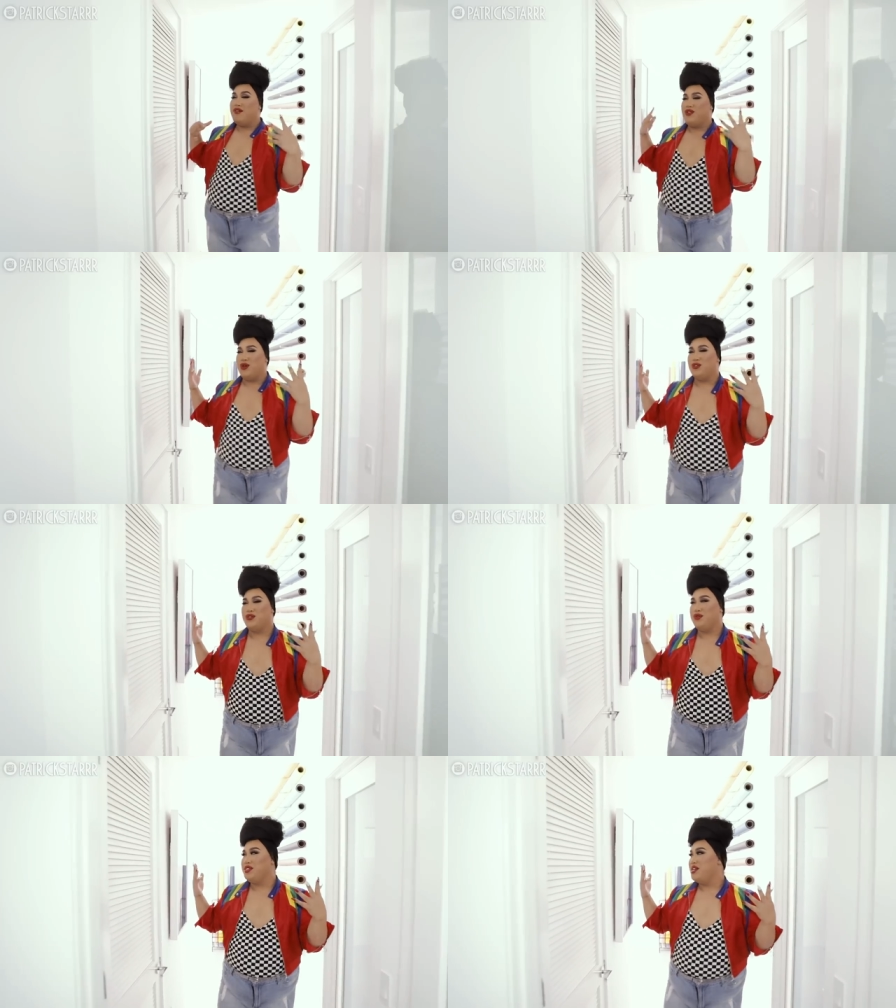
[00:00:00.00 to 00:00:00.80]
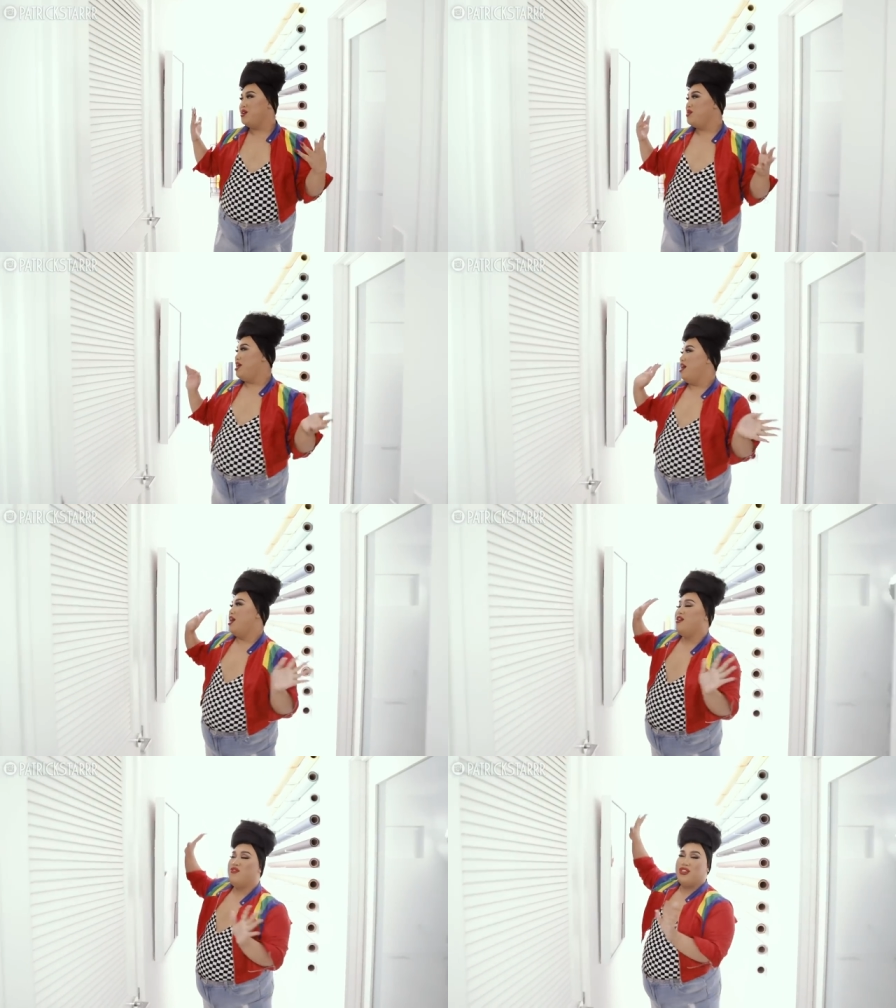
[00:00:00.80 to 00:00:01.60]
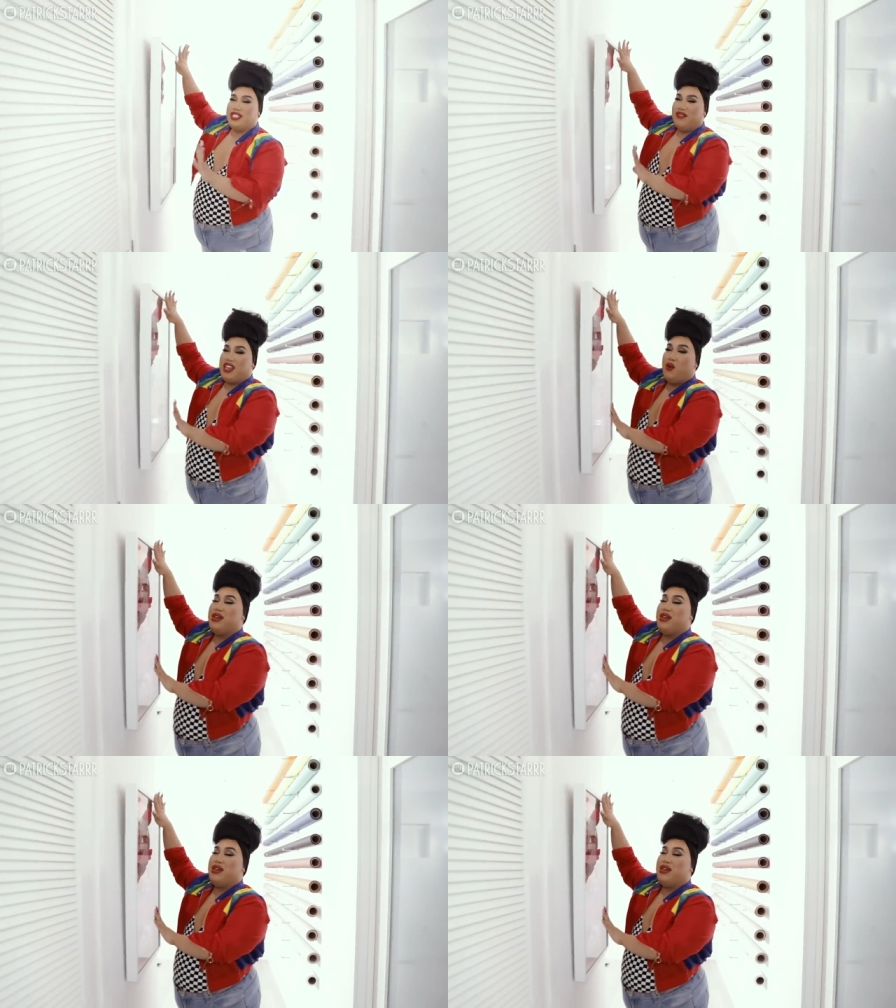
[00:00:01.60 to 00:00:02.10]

of the whole studio. Uh, first off, can